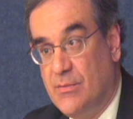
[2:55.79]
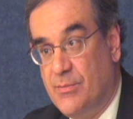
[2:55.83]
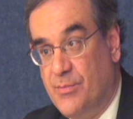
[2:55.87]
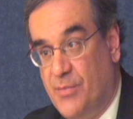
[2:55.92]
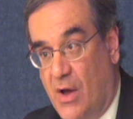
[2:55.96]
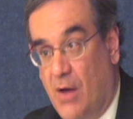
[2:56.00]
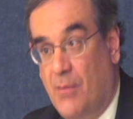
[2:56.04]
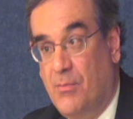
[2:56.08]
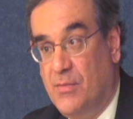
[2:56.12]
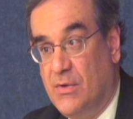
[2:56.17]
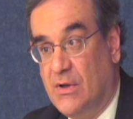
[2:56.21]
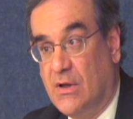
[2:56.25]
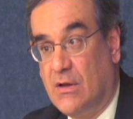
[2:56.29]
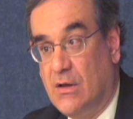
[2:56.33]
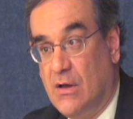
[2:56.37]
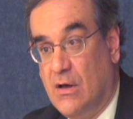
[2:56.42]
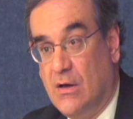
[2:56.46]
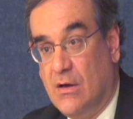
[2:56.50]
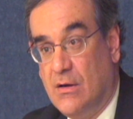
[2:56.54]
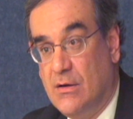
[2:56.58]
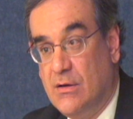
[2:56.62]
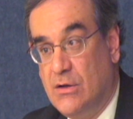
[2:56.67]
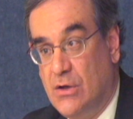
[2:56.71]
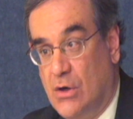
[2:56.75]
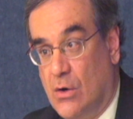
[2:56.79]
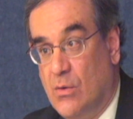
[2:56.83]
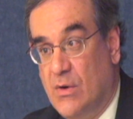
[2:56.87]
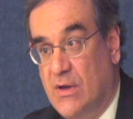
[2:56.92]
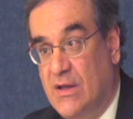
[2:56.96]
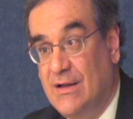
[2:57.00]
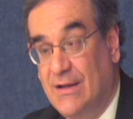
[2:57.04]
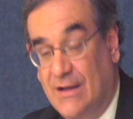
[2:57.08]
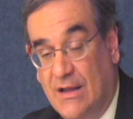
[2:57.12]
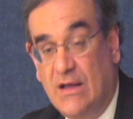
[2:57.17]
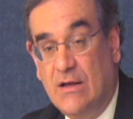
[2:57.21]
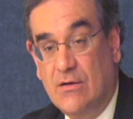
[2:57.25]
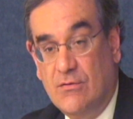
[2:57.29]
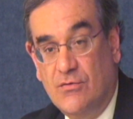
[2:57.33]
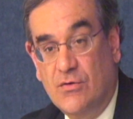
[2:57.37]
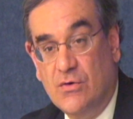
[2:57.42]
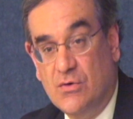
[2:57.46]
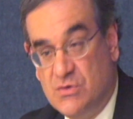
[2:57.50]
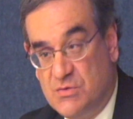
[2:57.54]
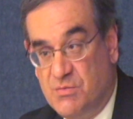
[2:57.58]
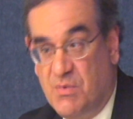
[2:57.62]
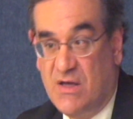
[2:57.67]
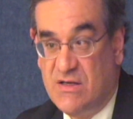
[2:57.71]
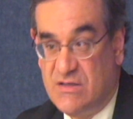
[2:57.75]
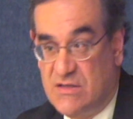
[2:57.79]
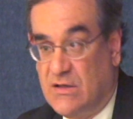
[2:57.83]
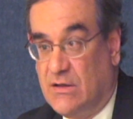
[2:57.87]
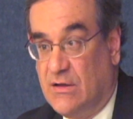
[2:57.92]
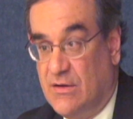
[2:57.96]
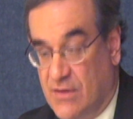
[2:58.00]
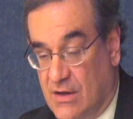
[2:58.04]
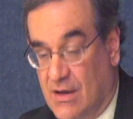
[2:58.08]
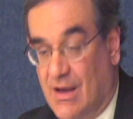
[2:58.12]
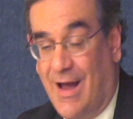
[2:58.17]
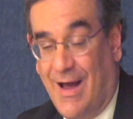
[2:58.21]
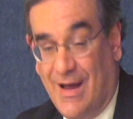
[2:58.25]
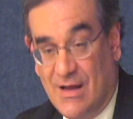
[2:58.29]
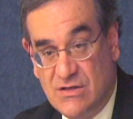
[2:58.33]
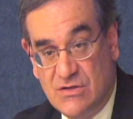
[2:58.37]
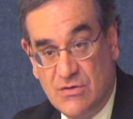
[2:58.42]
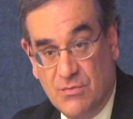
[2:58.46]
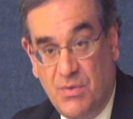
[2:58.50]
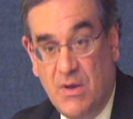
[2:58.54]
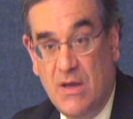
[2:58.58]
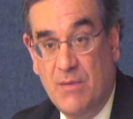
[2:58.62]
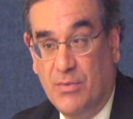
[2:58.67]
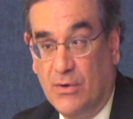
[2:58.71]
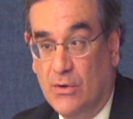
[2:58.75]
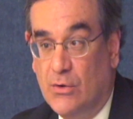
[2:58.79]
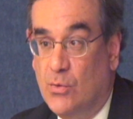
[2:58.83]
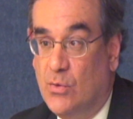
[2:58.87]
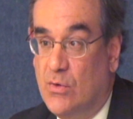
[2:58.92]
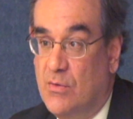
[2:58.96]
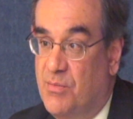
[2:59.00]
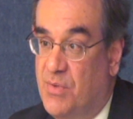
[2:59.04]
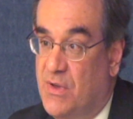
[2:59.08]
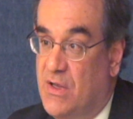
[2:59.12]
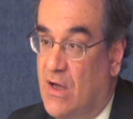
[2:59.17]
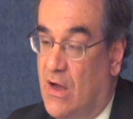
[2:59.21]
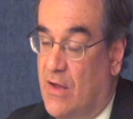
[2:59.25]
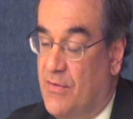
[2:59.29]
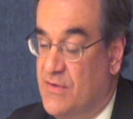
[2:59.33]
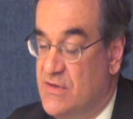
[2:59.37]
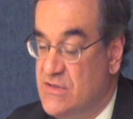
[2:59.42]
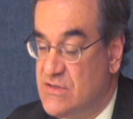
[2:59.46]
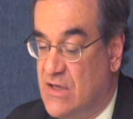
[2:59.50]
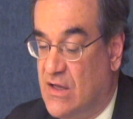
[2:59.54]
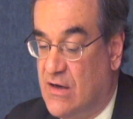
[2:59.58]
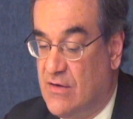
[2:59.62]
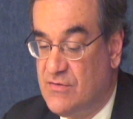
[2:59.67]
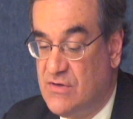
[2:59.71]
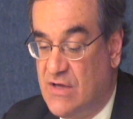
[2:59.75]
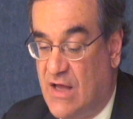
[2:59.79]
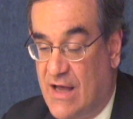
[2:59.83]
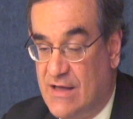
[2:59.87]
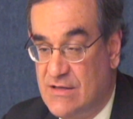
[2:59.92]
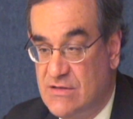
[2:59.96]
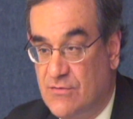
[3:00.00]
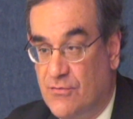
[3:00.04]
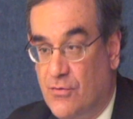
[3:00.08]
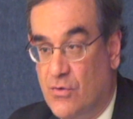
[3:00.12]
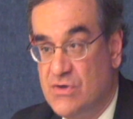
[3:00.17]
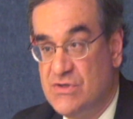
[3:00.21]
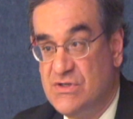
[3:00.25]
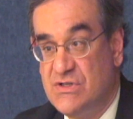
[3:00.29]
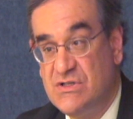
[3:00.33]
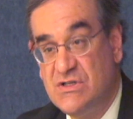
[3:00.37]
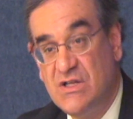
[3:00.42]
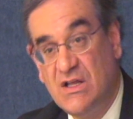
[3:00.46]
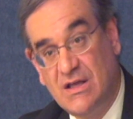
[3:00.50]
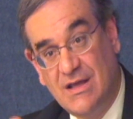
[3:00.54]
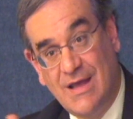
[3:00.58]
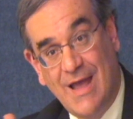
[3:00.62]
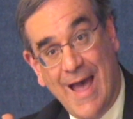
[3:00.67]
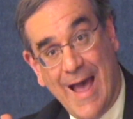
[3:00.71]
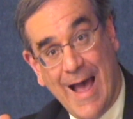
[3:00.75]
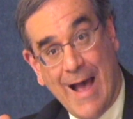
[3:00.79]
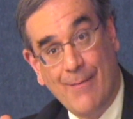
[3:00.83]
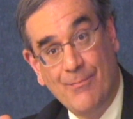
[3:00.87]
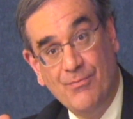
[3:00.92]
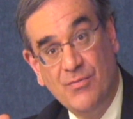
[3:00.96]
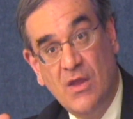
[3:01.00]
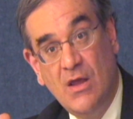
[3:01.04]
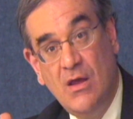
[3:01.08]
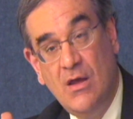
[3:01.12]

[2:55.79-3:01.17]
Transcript: public, you know, elite views, basically the kinds of people who would be on these kind of task forces. The gap